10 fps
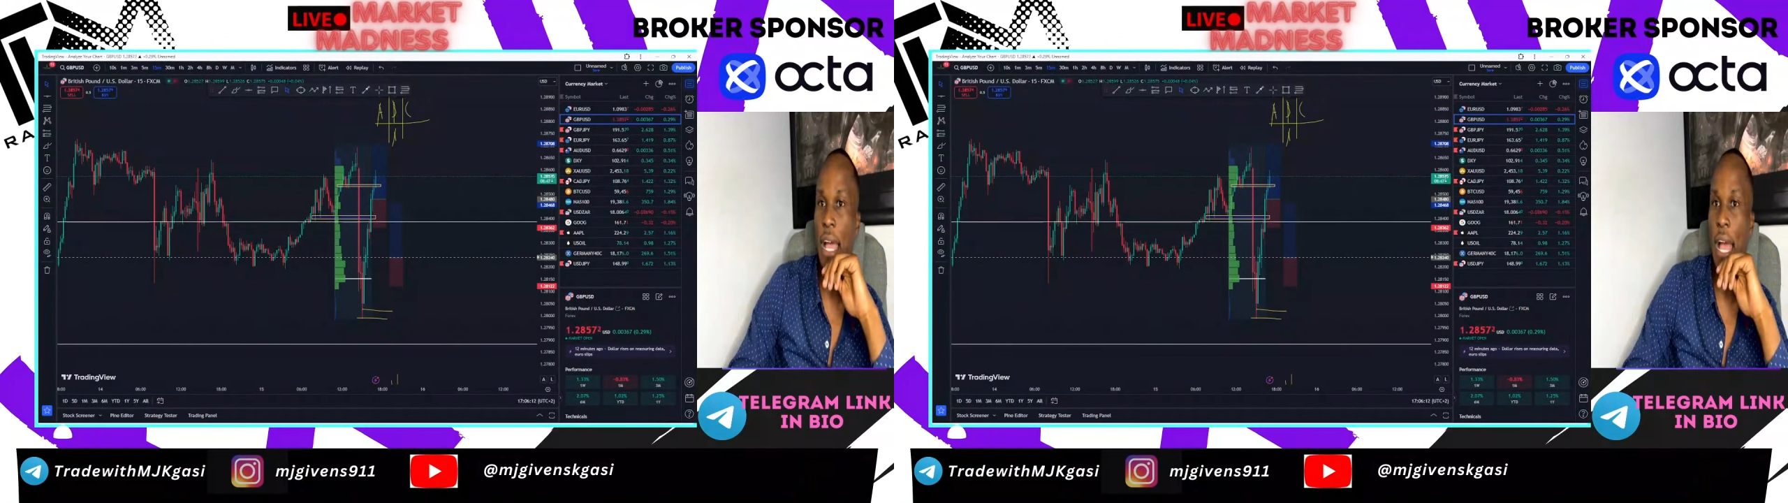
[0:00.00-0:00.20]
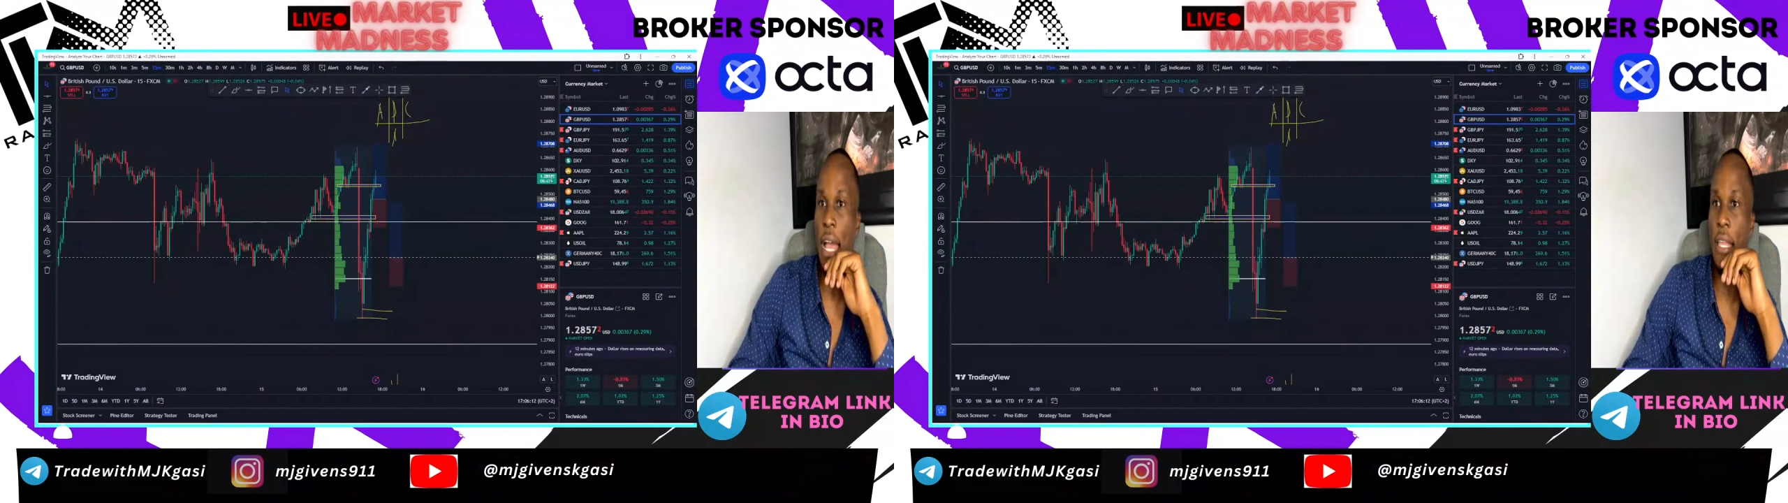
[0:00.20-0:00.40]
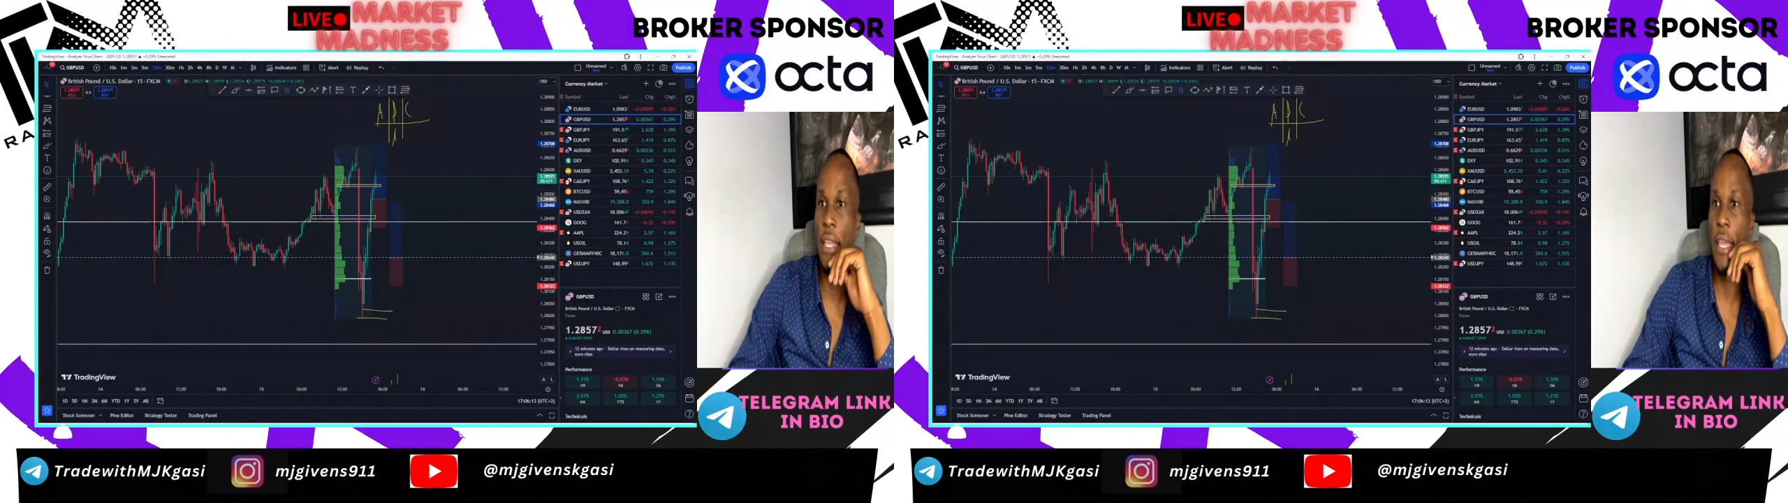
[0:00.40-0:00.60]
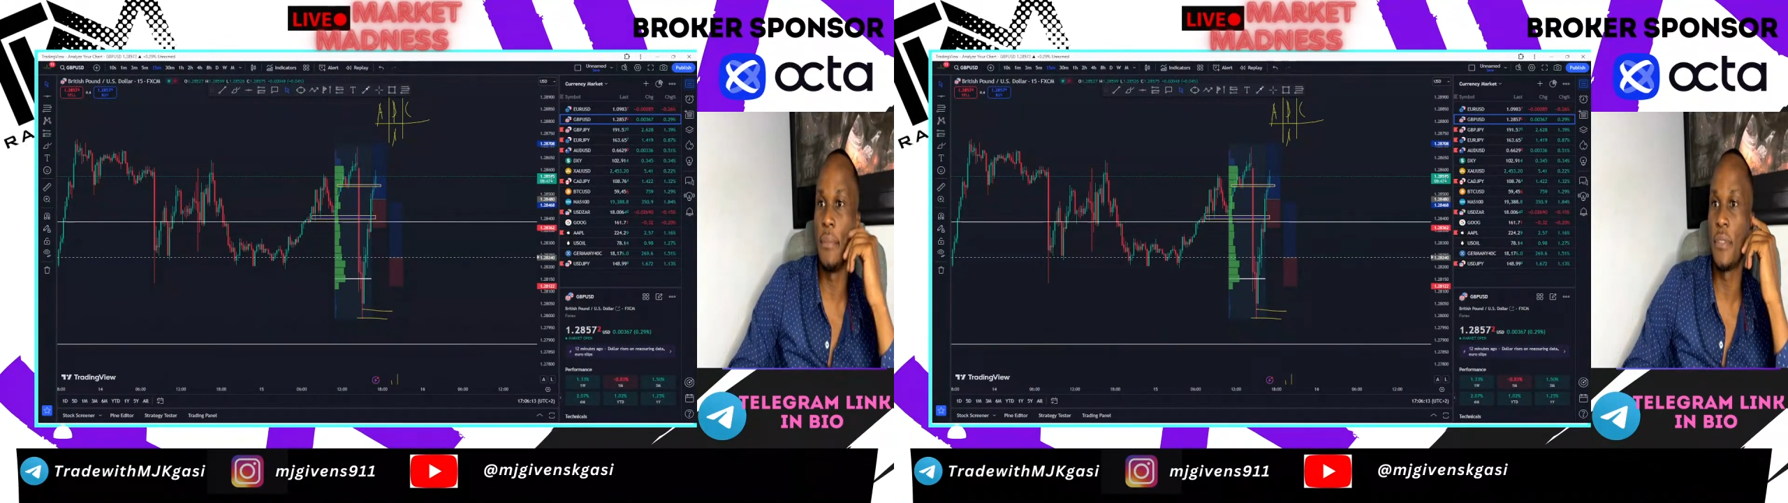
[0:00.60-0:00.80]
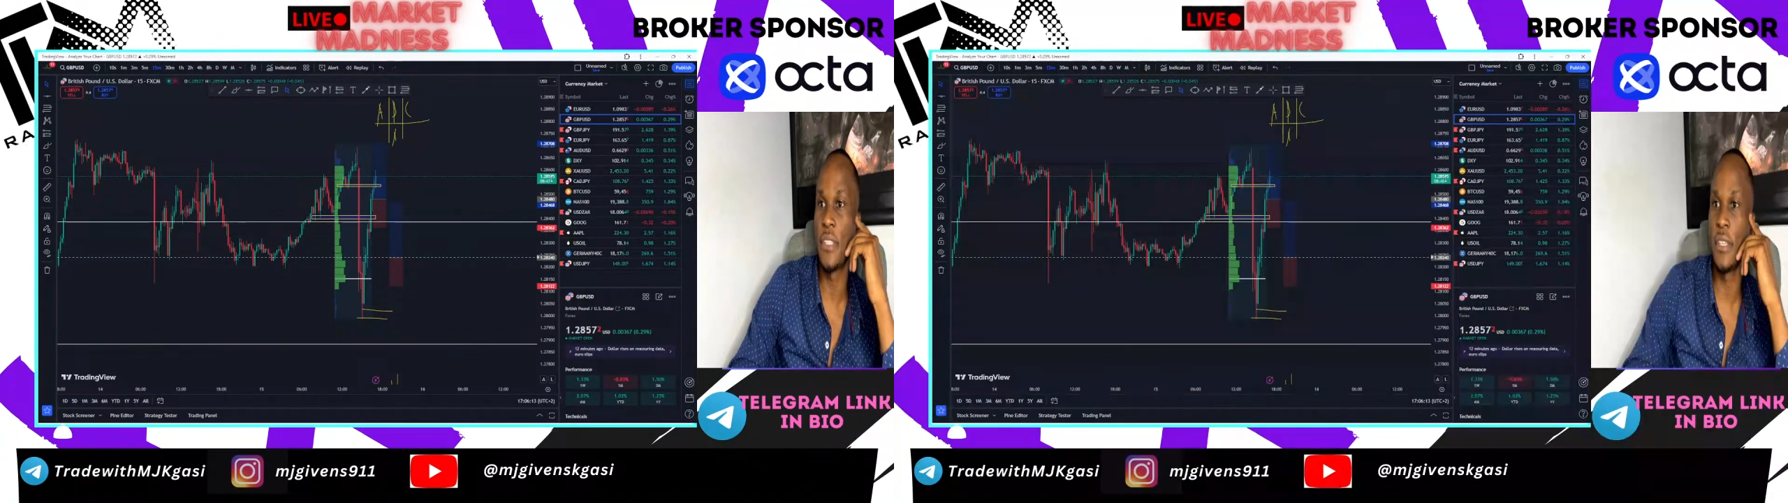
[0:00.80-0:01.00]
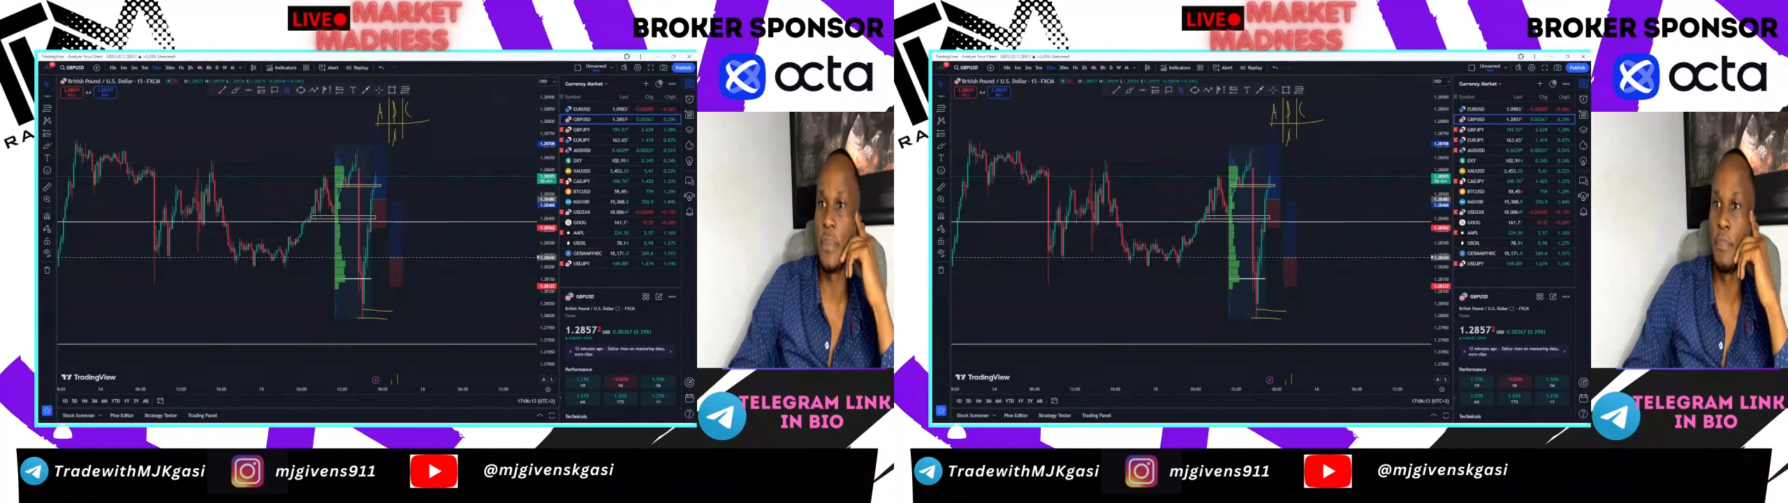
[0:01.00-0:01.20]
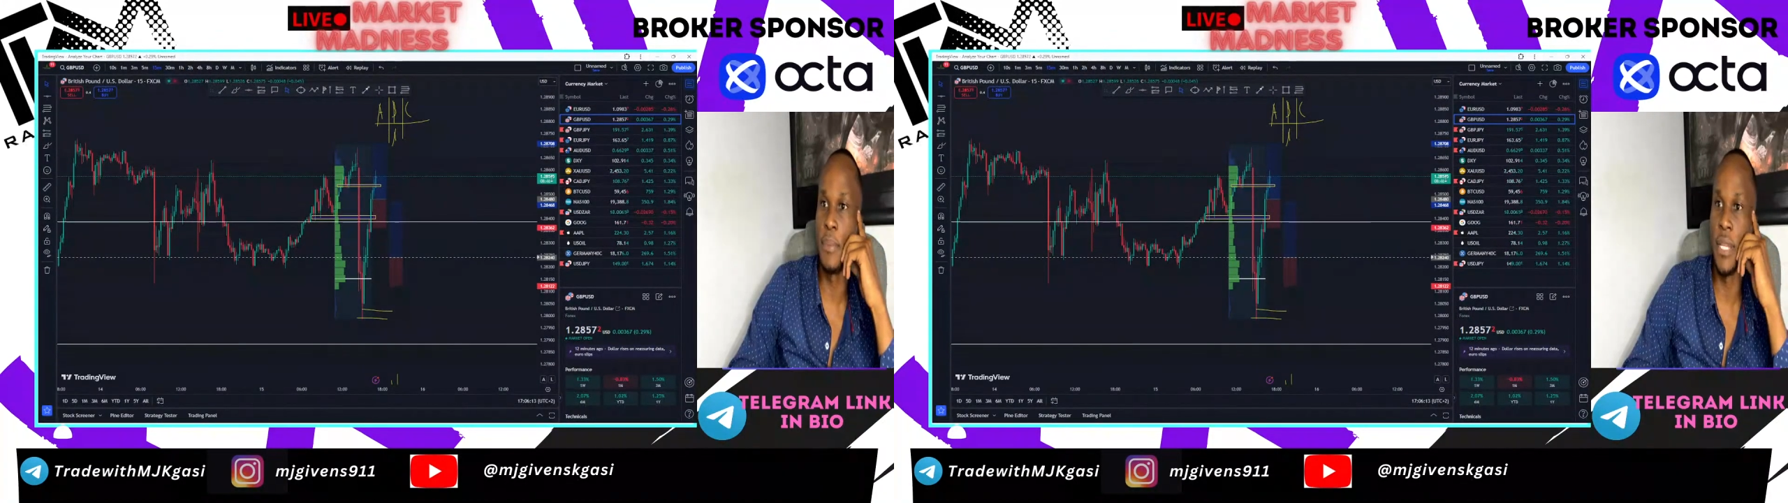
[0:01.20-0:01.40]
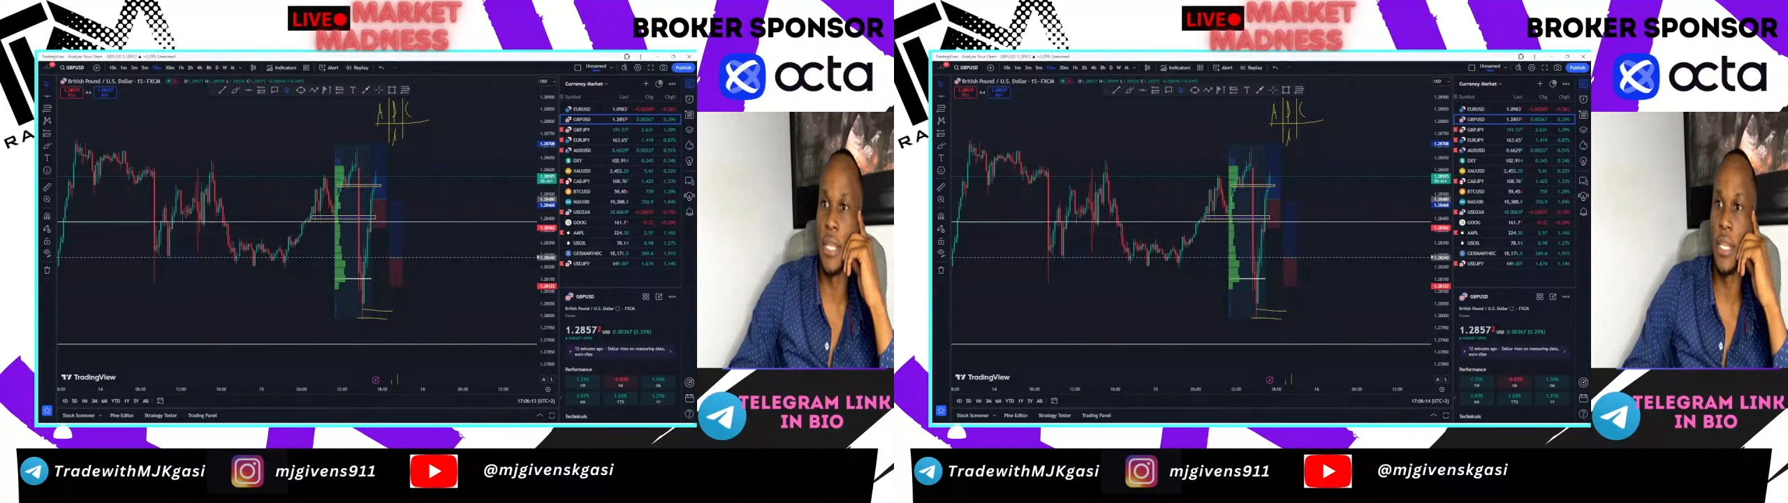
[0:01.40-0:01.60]
I am
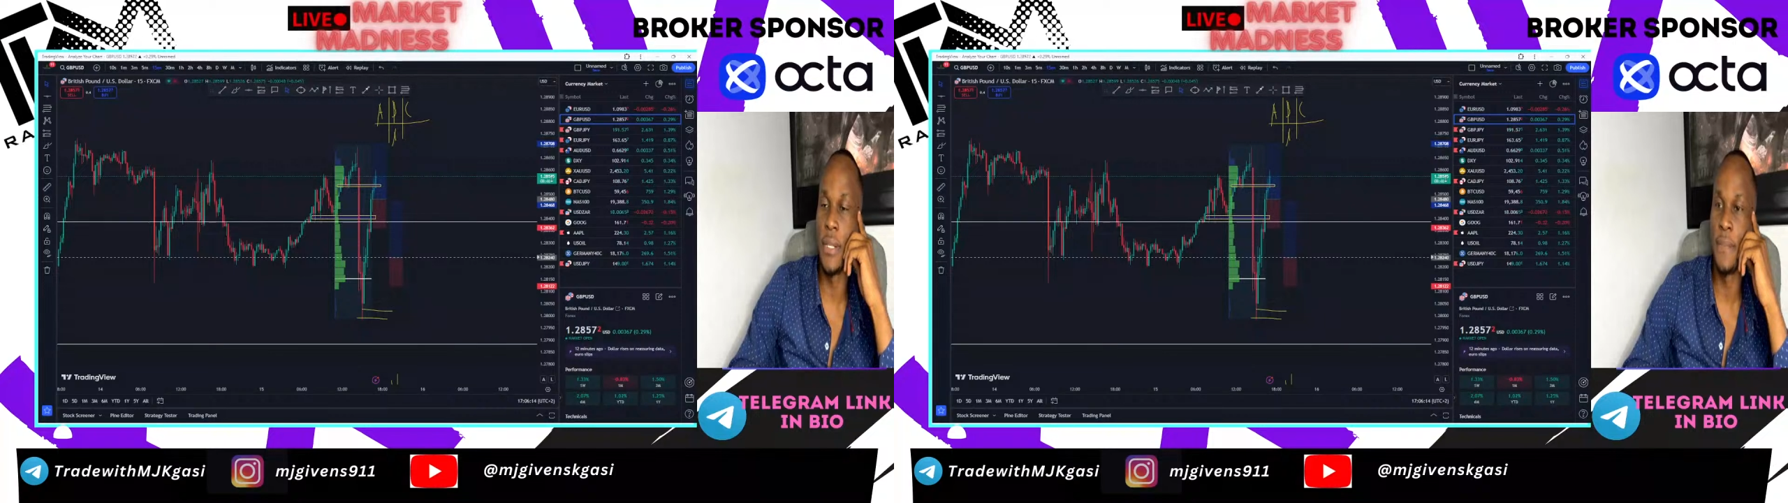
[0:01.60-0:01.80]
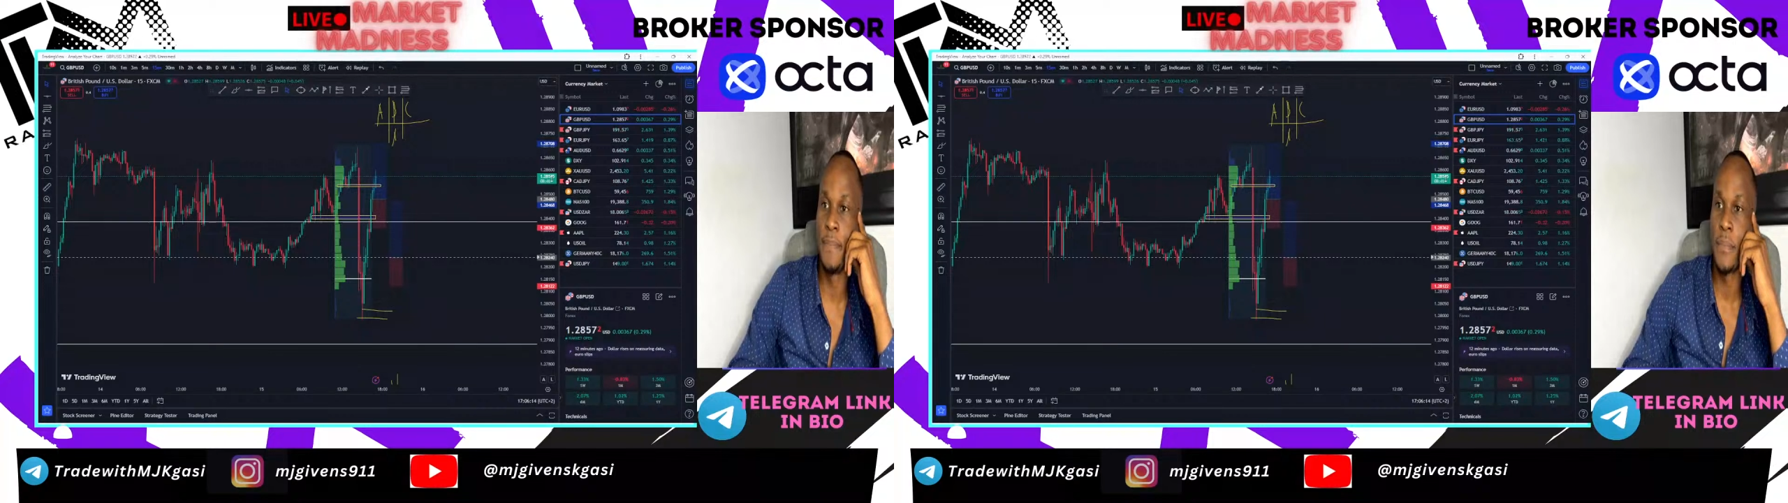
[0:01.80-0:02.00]
simply